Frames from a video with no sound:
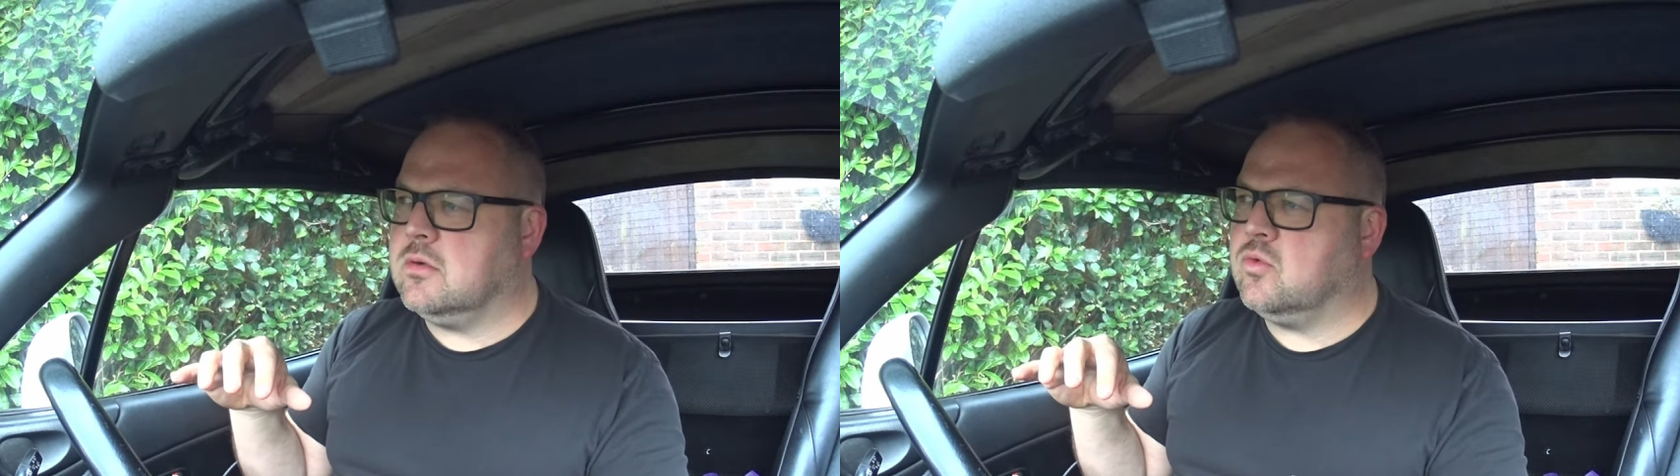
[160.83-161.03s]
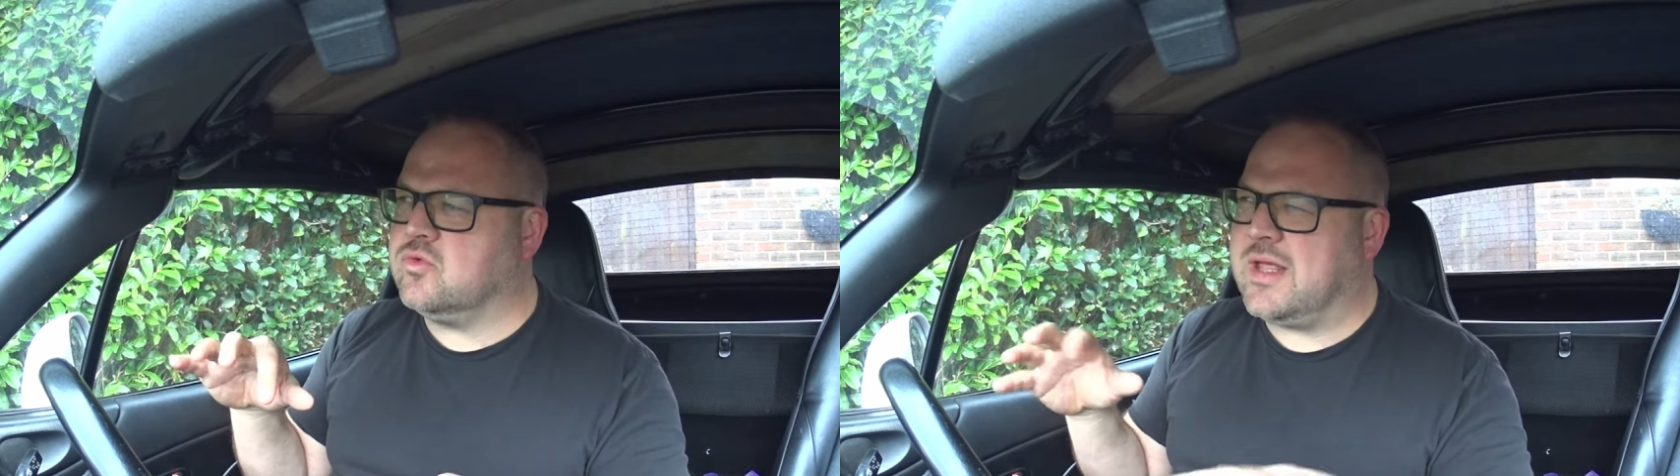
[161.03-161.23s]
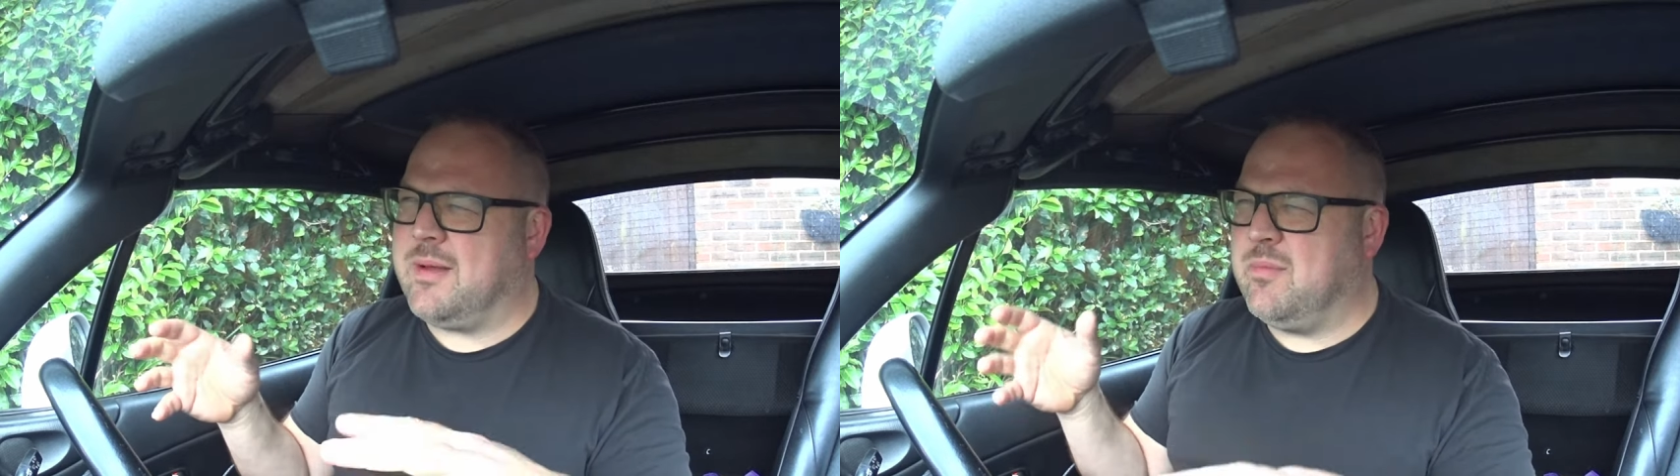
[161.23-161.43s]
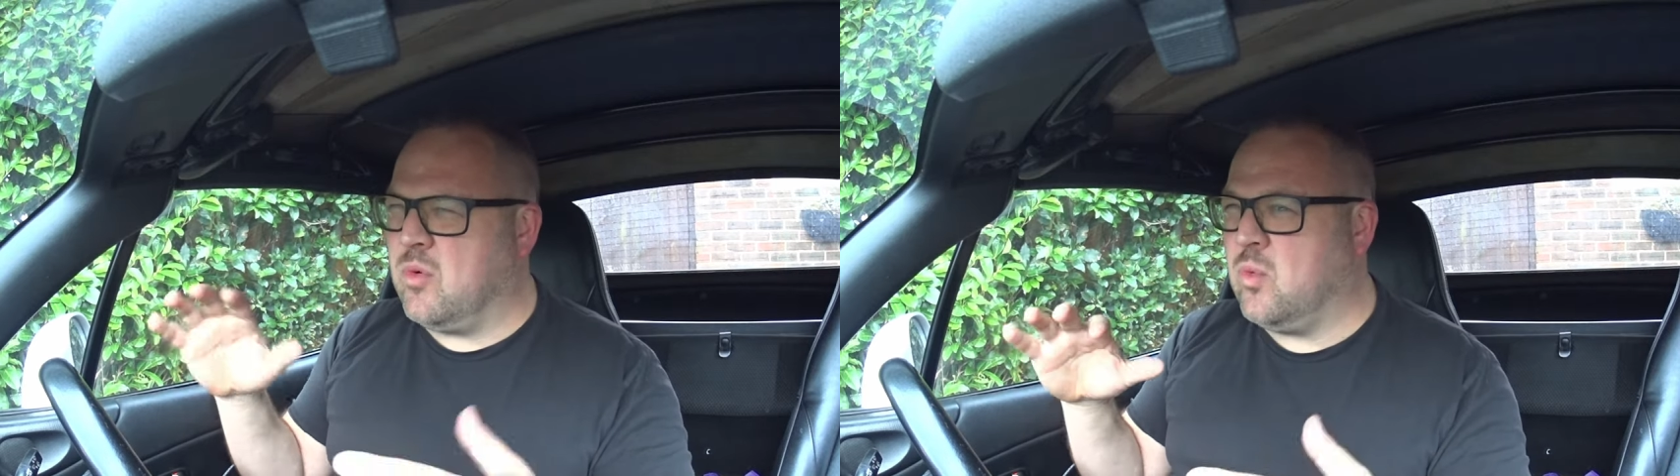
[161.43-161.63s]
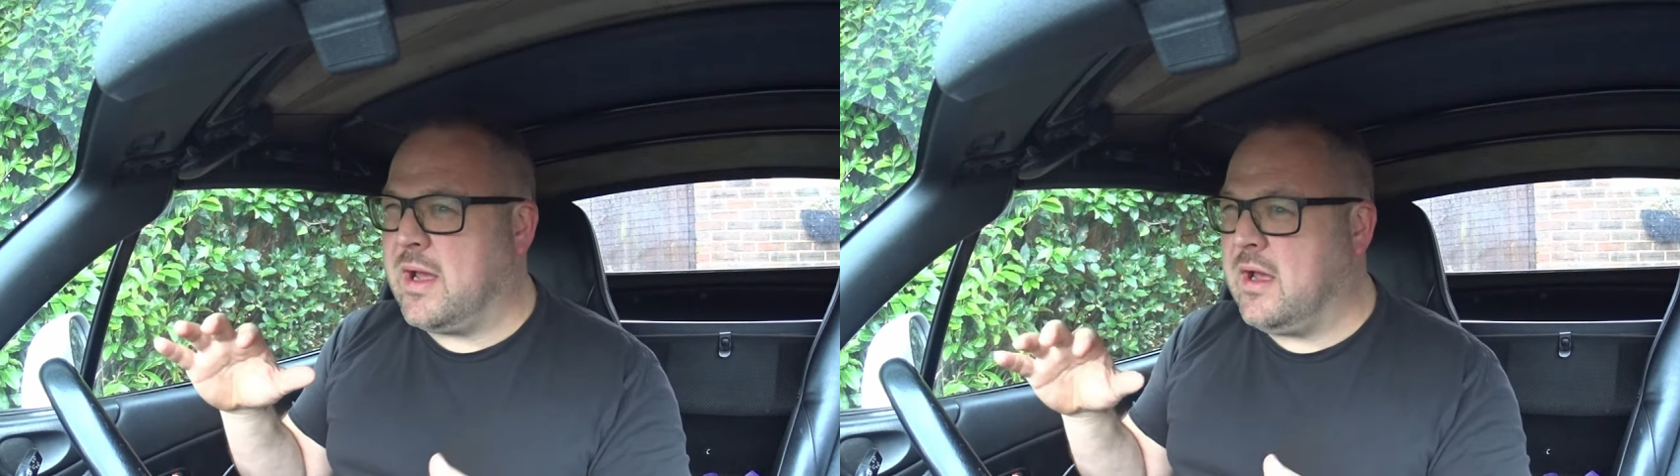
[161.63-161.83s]
or damp
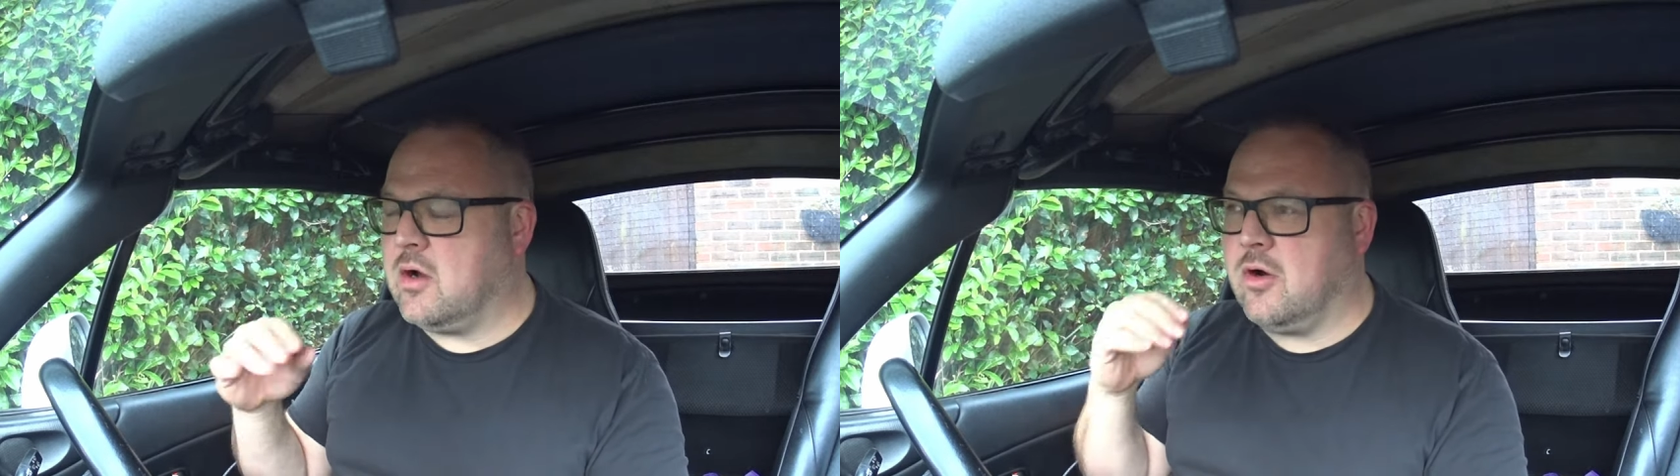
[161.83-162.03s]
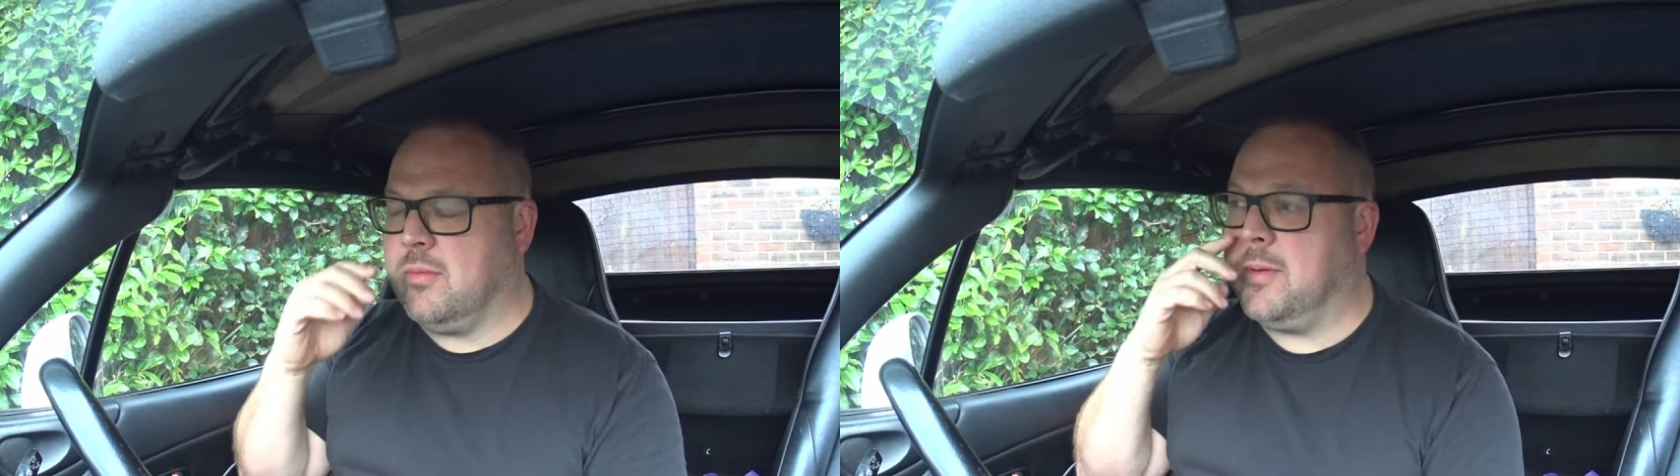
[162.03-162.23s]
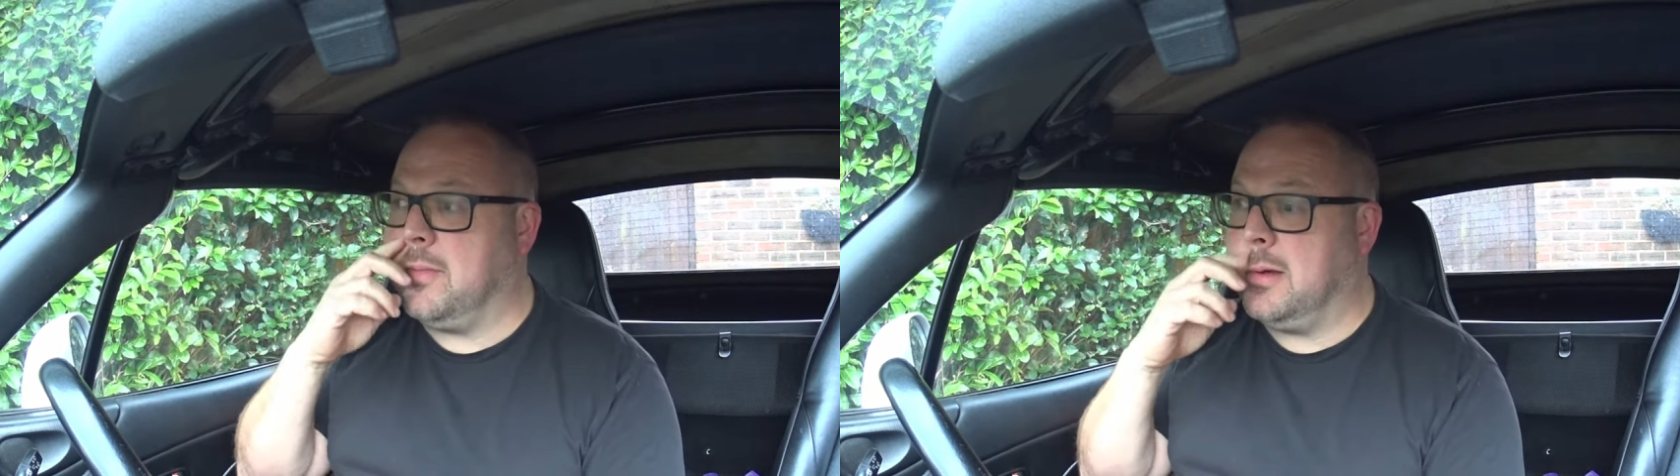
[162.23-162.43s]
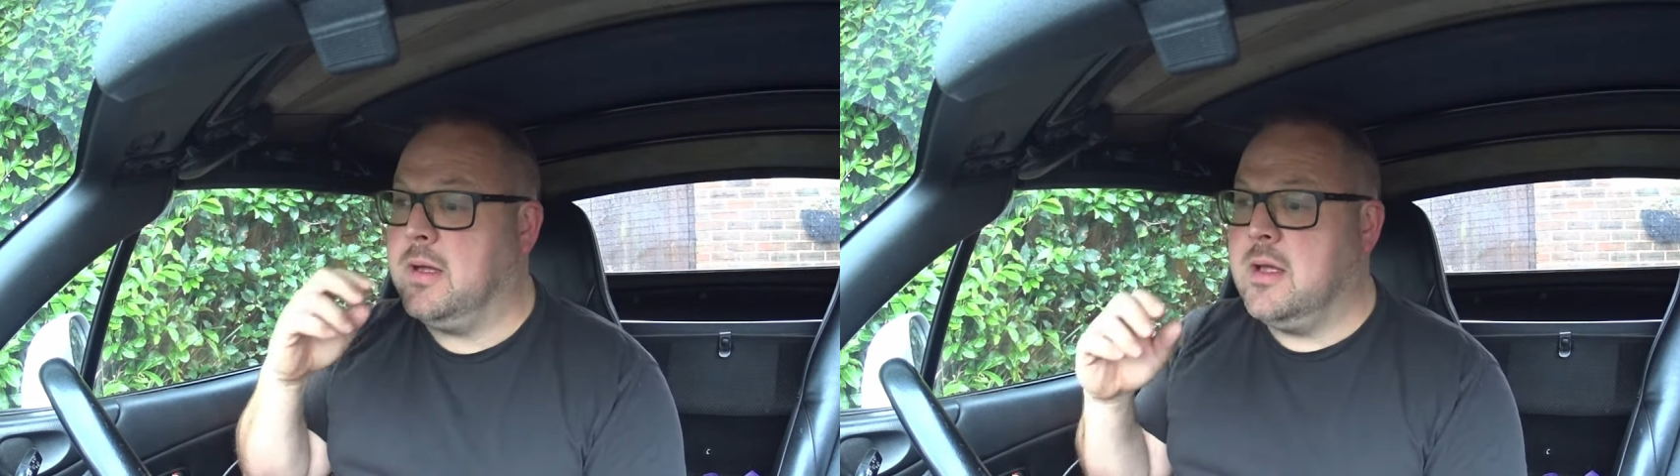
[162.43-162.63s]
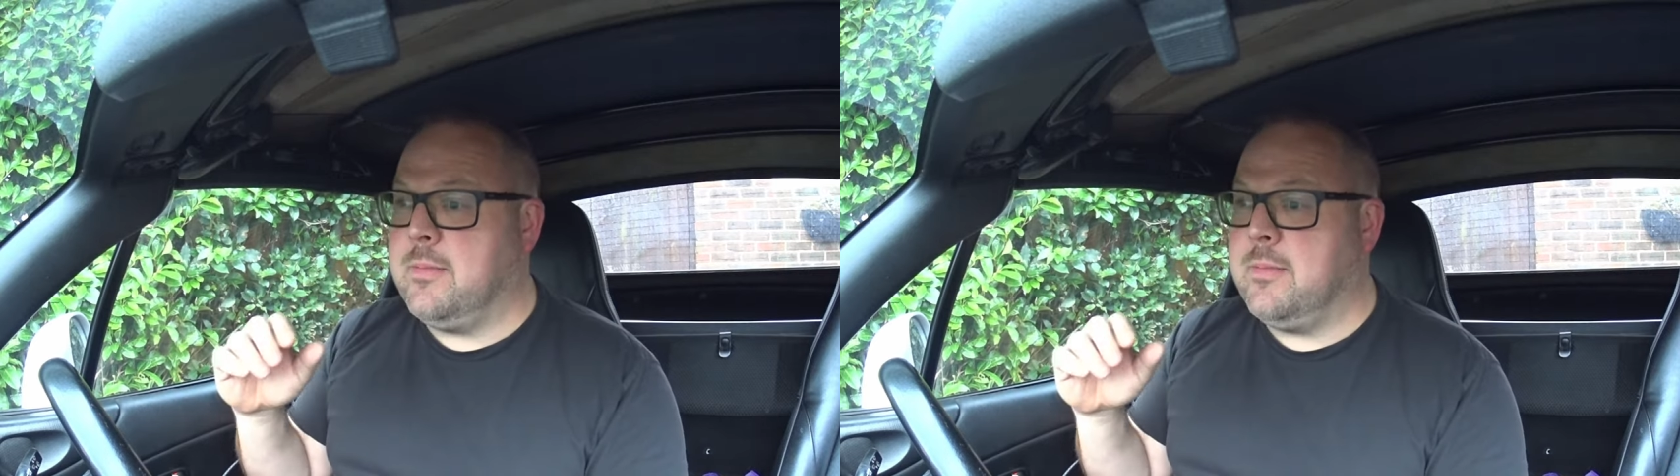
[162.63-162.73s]
or wet, I can't remember,